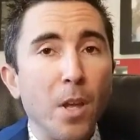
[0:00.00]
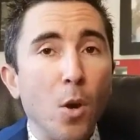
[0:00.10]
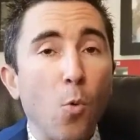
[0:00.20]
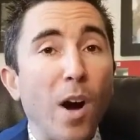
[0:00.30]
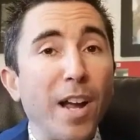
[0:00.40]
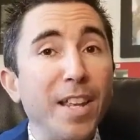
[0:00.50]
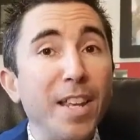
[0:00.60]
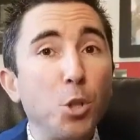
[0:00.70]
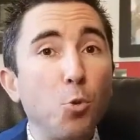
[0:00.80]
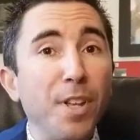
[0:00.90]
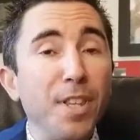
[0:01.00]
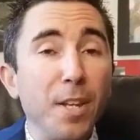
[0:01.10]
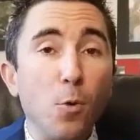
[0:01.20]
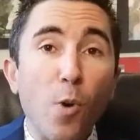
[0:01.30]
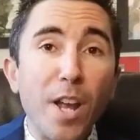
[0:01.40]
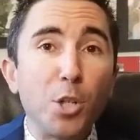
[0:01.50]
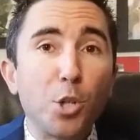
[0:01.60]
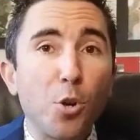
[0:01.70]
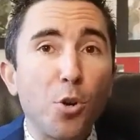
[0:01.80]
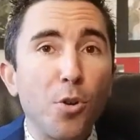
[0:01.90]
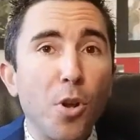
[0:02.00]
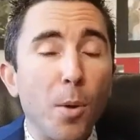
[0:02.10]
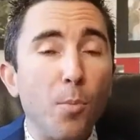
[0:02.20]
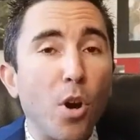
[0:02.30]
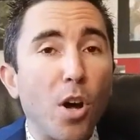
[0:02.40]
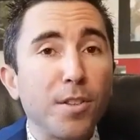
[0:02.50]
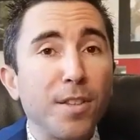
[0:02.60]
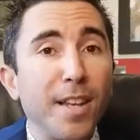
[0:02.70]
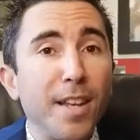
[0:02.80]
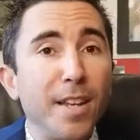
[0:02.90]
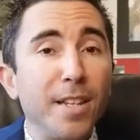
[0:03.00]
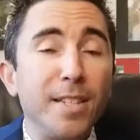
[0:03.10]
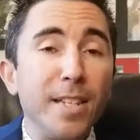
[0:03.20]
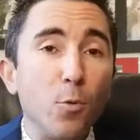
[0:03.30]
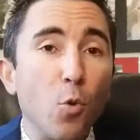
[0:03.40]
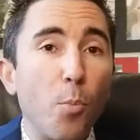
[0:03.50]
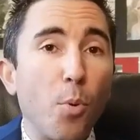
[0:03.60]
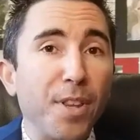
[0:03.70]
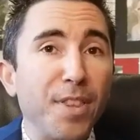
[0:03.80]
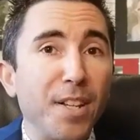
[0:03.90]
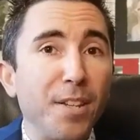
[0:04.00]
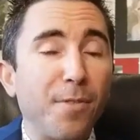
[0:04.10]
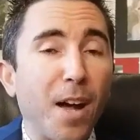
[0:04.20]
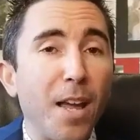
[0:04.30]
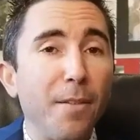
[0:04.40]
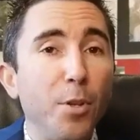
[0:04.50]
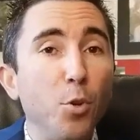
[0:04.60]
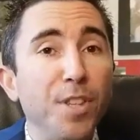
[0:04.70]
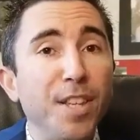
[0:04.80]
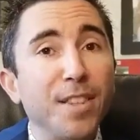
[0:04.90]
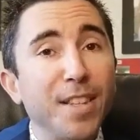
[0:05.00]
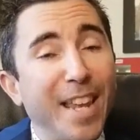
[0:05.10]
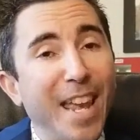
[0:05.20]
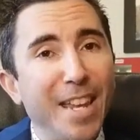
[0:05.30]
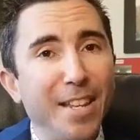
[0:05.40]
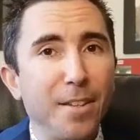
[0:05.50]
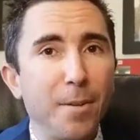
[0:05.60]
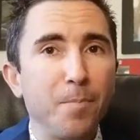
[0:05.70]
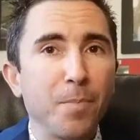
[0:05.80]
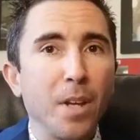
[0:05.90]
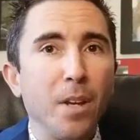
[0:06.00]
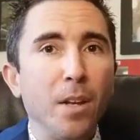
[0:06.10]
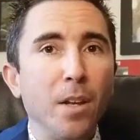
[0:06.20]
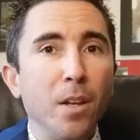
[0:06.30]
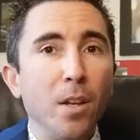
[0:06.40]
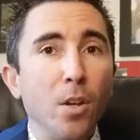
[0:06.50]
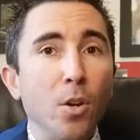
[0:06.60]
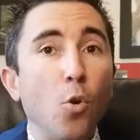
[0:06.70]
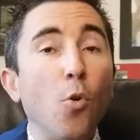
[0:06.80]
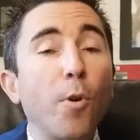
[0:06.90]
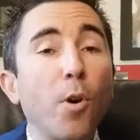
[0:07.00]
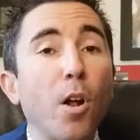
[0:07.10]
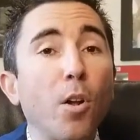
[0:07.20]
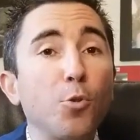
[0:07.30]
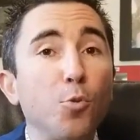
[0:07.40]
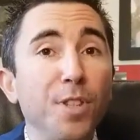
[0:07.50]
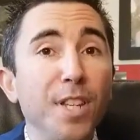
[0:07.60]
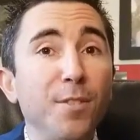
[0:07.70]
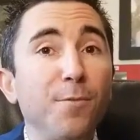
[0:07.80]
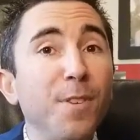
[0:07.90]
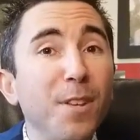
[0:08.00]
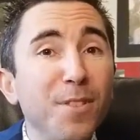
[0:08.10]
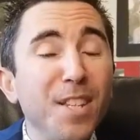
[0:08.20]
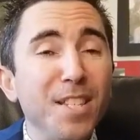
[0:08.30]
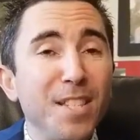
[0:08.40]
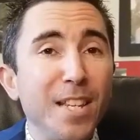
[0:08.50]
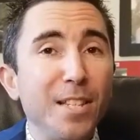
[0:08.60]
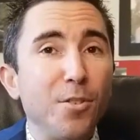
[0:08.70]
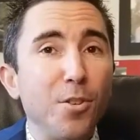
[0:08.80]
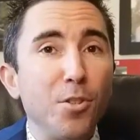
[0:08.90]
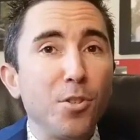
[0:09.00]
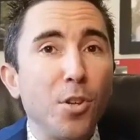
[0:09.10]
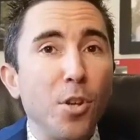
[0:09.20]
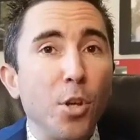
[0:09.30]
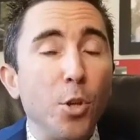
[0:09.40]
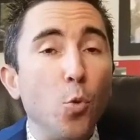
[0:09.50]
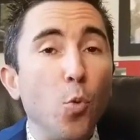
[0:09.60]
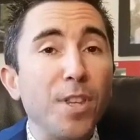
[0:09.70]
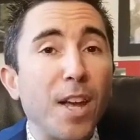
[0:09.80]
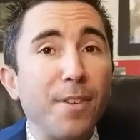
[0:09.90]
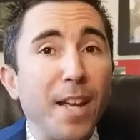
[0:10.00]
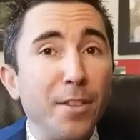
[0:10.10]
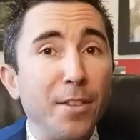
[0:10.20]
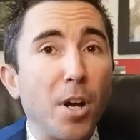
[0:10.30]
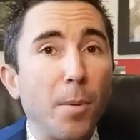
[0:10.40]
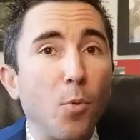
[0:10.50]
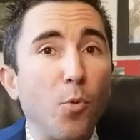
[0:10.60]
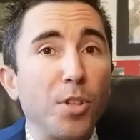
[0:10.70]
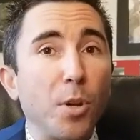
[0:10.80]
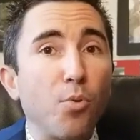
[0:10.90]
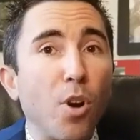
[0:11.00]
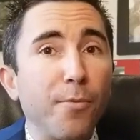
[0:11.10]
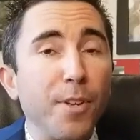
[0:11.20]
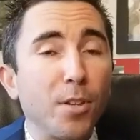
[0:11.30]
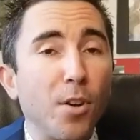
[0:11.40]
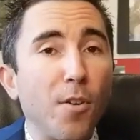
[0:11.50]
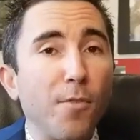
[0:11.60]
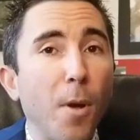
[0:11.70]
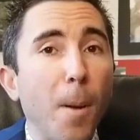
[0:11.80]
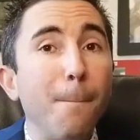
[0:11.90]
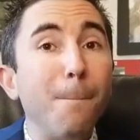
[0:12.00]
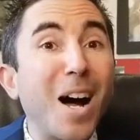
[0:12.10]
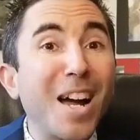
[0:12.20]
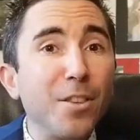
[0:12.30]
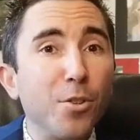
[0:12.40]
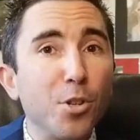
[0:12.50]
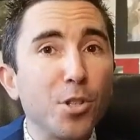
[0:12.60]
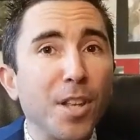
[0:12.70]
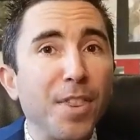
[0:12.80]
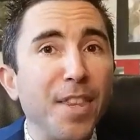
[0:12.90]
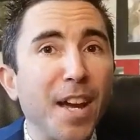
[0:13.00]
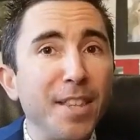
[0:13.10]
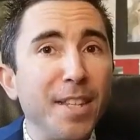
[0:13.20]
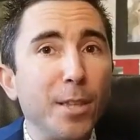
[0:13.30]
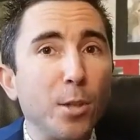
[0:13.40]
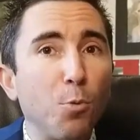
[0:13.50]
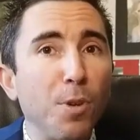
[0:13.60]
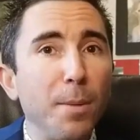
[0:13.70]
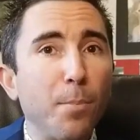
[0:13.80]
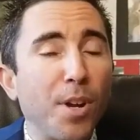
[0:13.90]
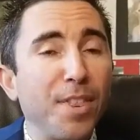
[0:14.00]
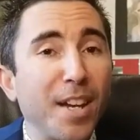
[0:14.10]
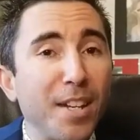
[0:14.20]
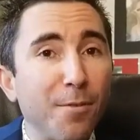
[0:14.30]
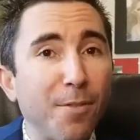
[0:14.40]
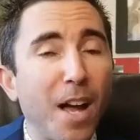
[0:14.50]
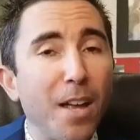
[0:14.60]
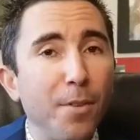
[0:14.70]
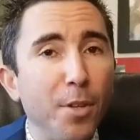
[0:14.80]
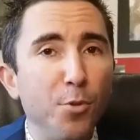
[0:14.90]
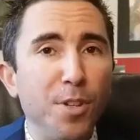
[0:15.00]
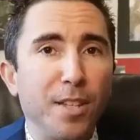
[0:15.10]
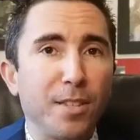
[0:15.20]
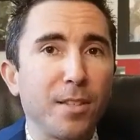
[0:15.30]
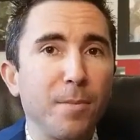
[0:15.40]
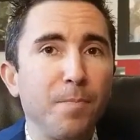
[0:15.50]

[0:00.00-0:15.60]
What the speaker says: while each winning wager brought a 0.95-unit gain. Overall, through these 15 seasons, you would have ended up with a profit of minus 93.95 units.